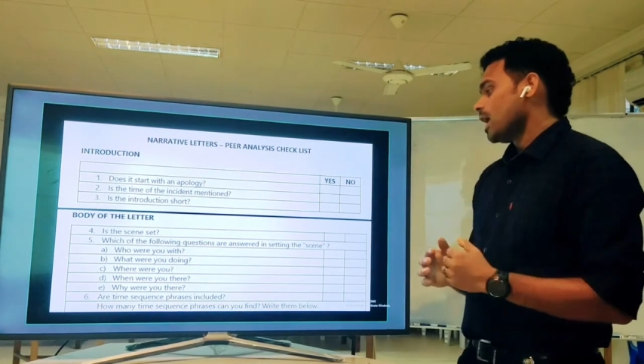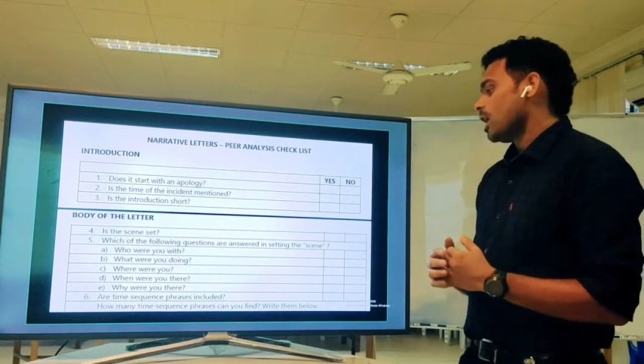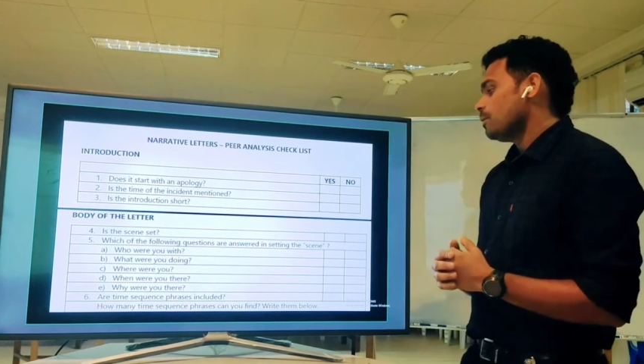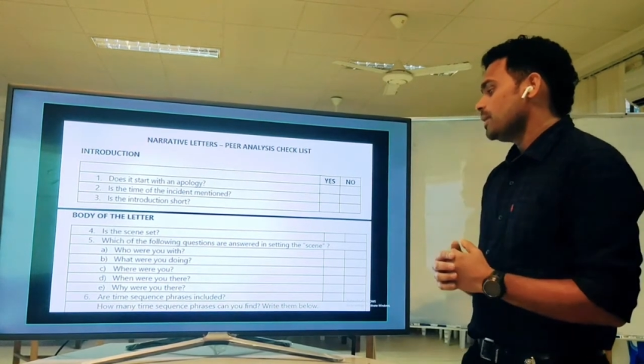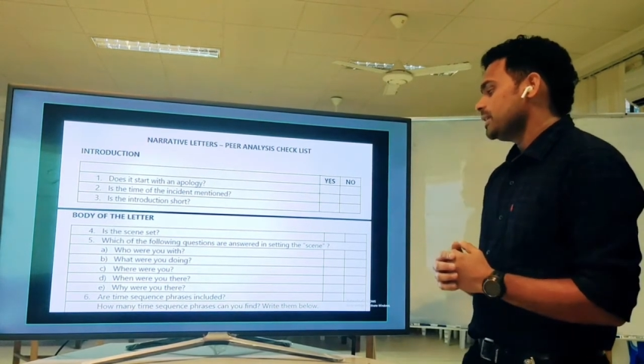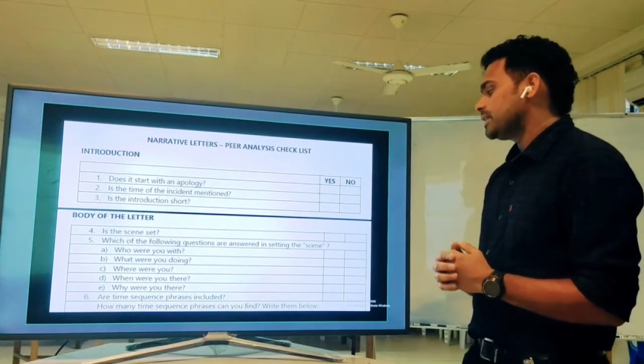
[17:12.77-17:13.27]

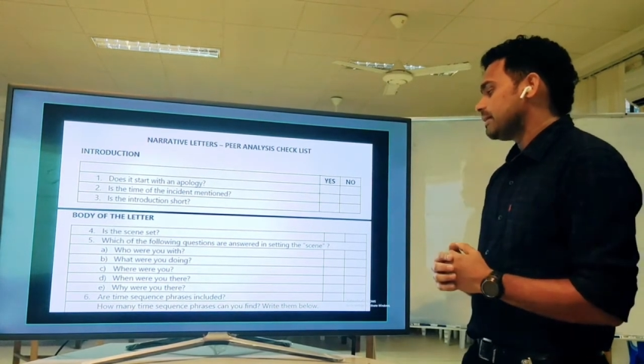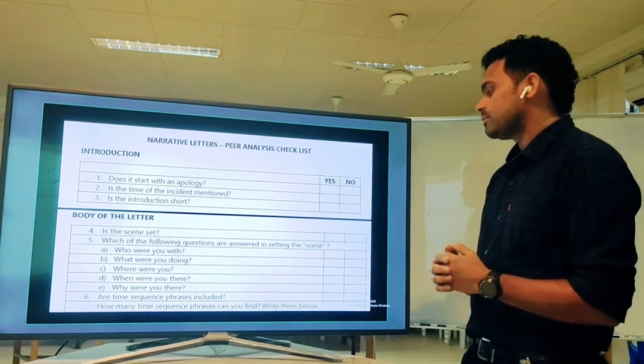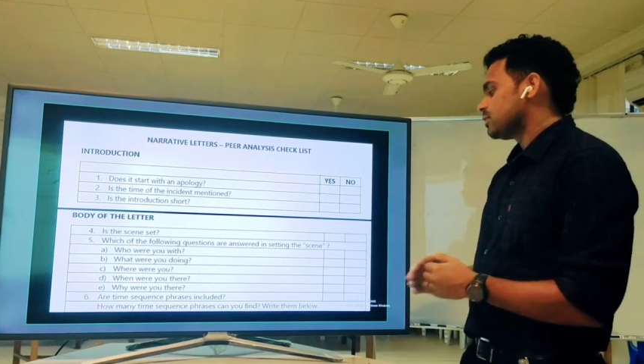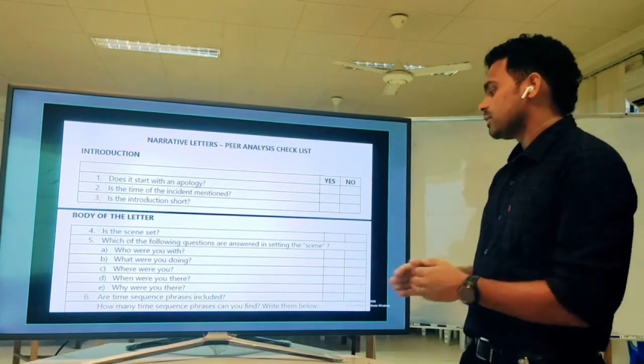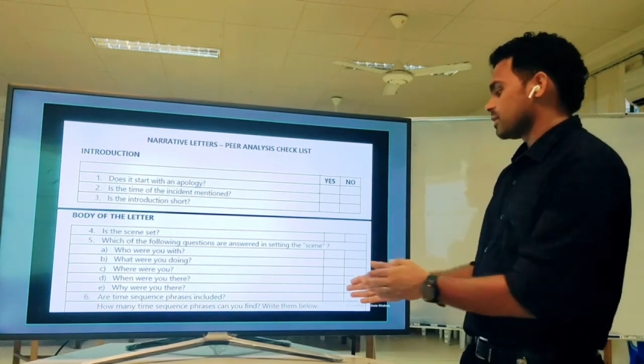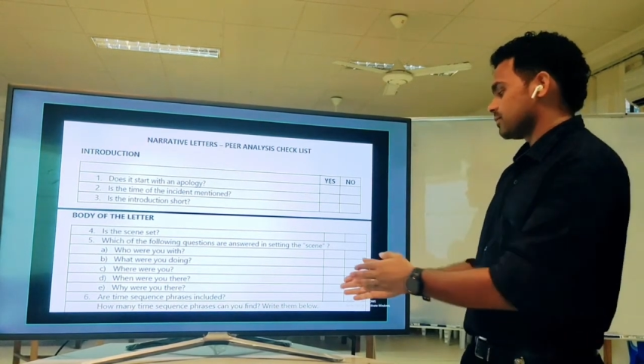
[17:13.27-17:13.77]
How many
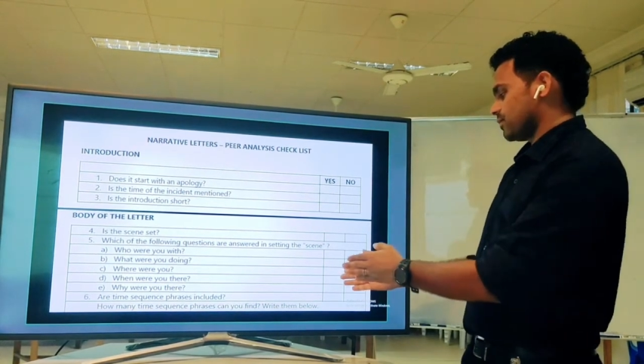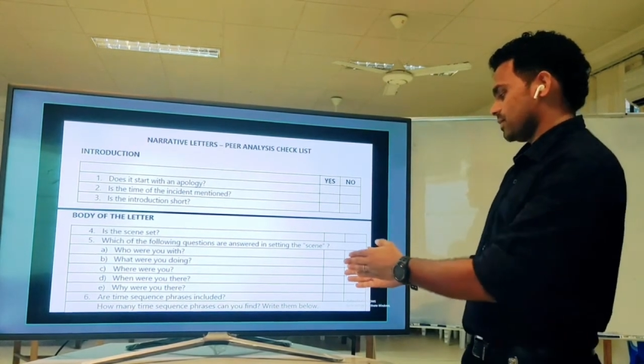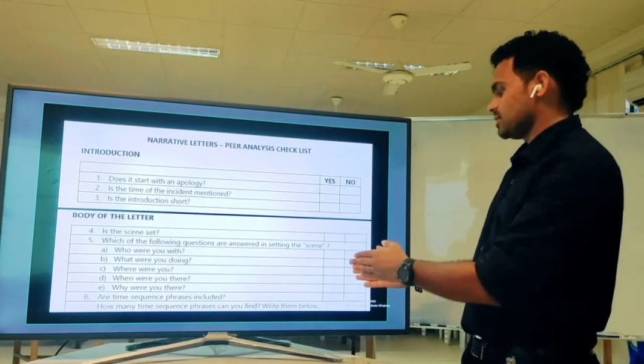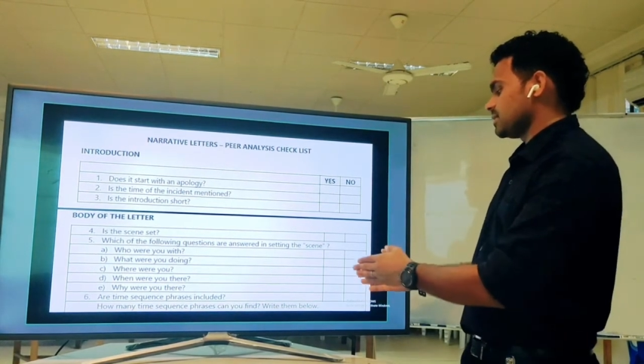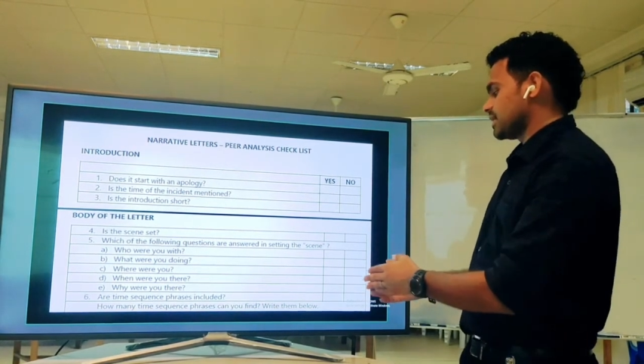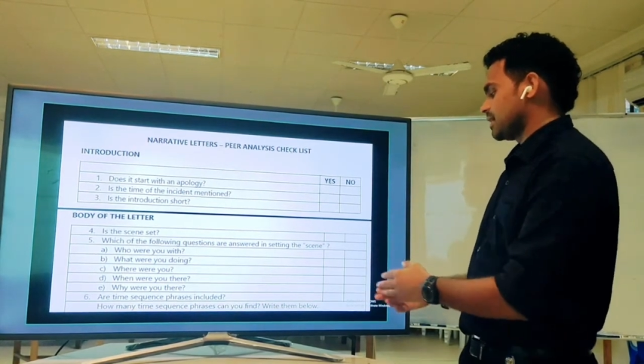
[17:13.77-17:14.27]
time sequence
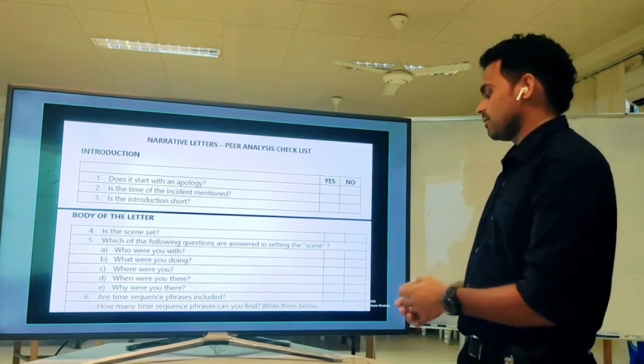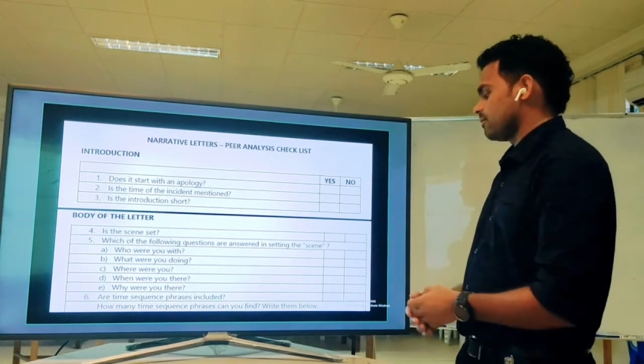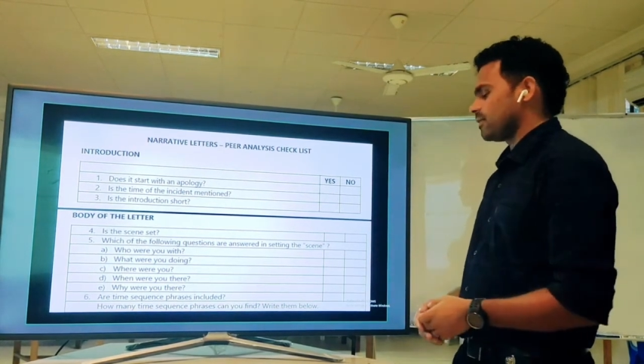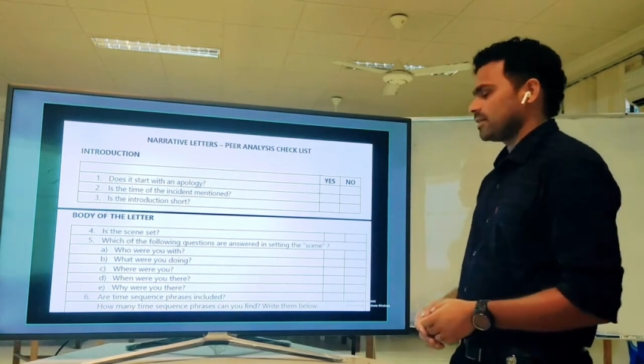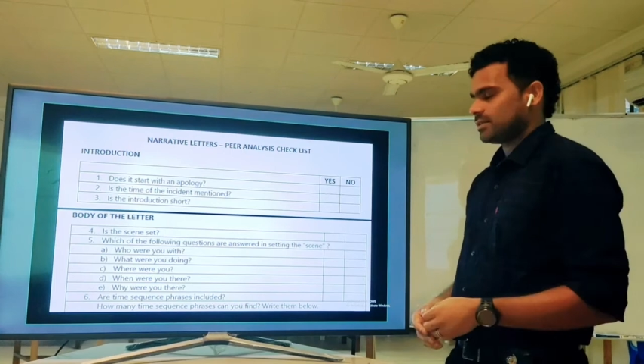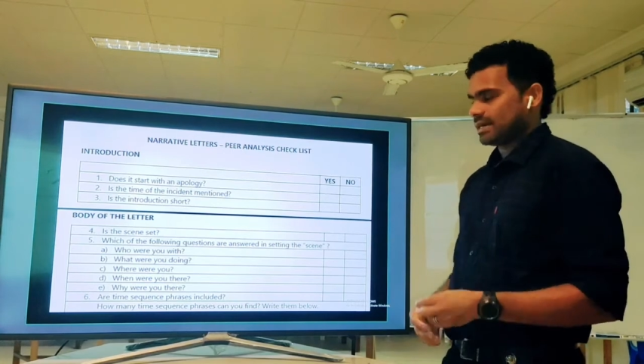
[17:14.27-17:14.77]
phrases can you
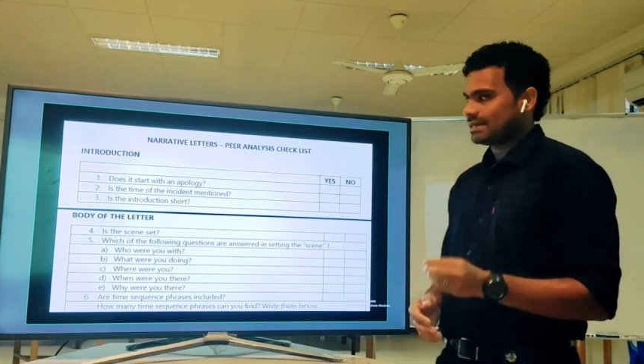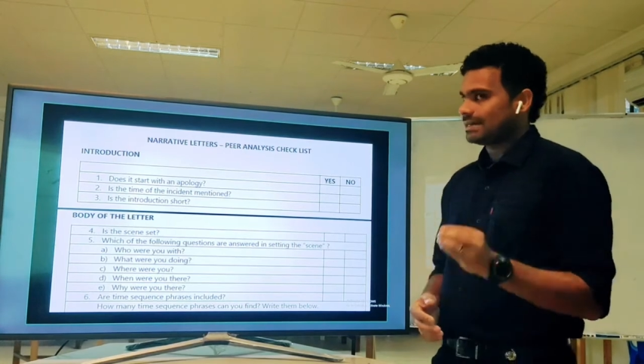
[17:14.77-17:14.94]
find?